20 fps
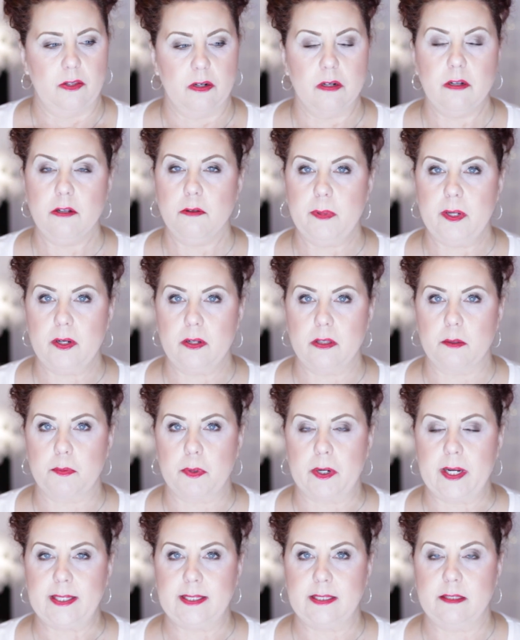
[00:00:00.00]
They're a little bit on the
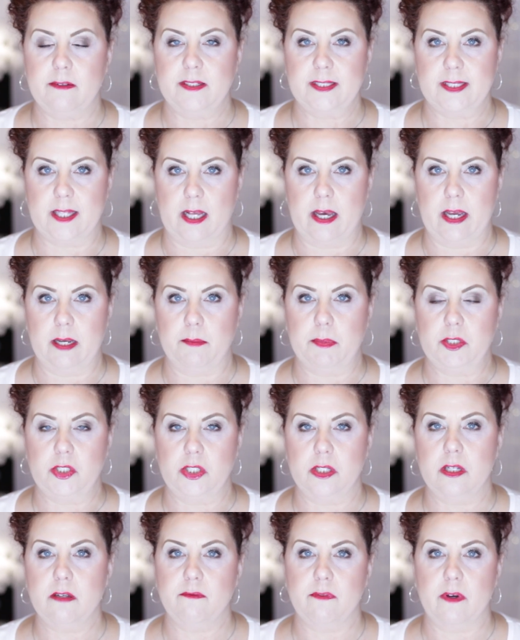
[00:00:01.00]
pricey side,
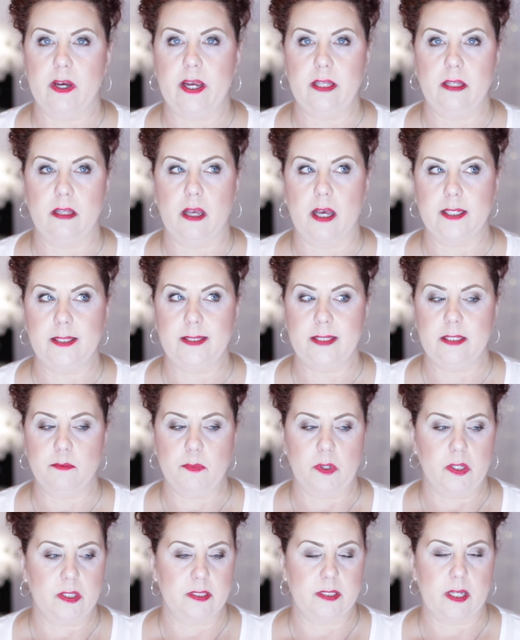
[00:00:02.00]
but you can find, I see
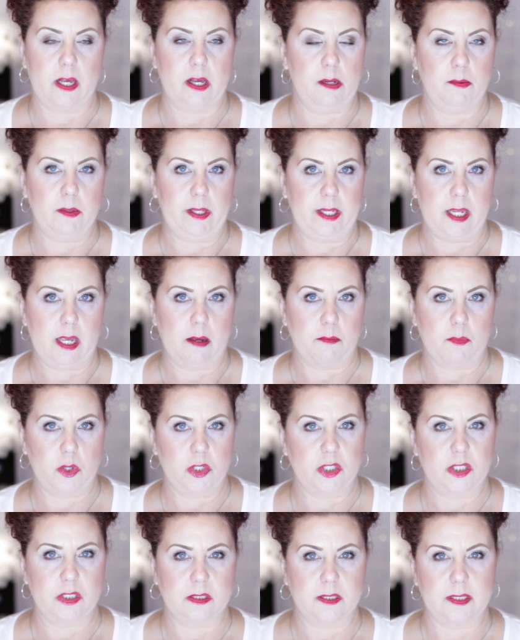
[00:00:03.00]
them all the time like at
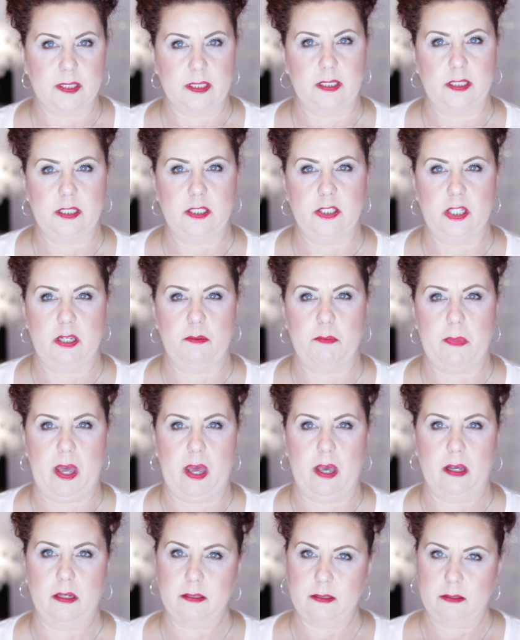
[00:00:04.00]
Marshall's and TJ
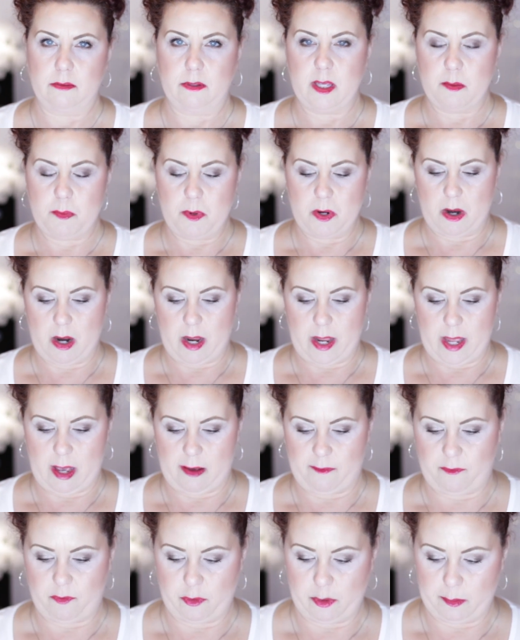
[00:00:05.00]
Maxx, so keep your eye
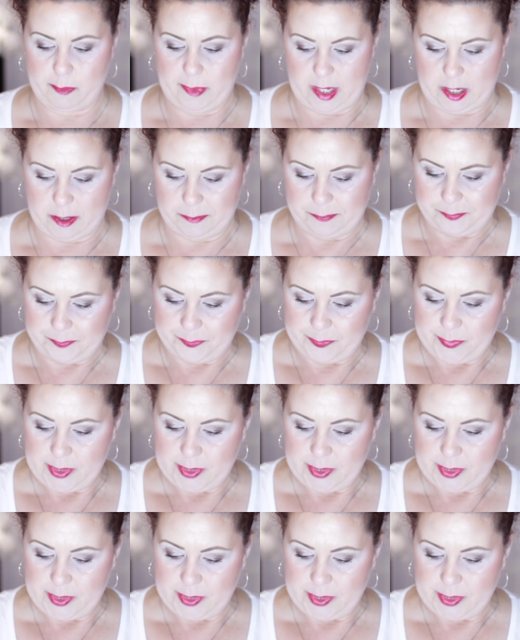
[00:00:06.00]
out for them there.